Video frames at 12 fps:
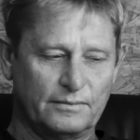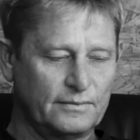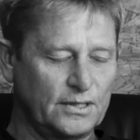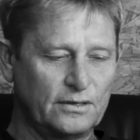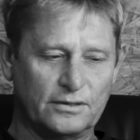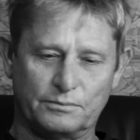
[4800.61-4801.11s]

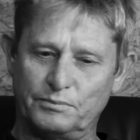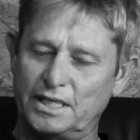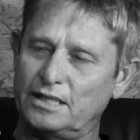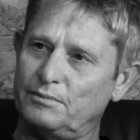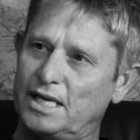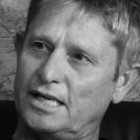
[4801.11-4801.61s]
you know those
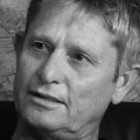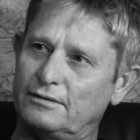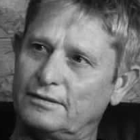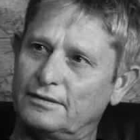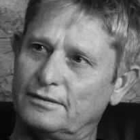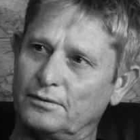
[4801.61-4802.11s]
Minute Maid
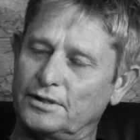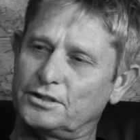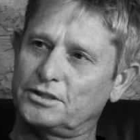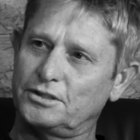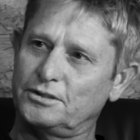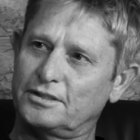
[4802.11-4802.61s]

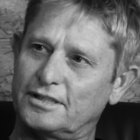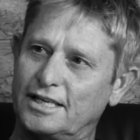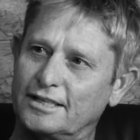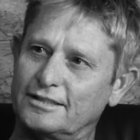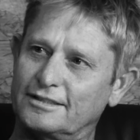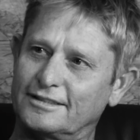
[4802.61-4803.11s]
orange juice
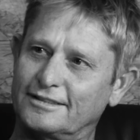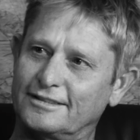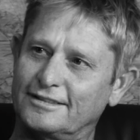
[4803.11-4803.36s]
things?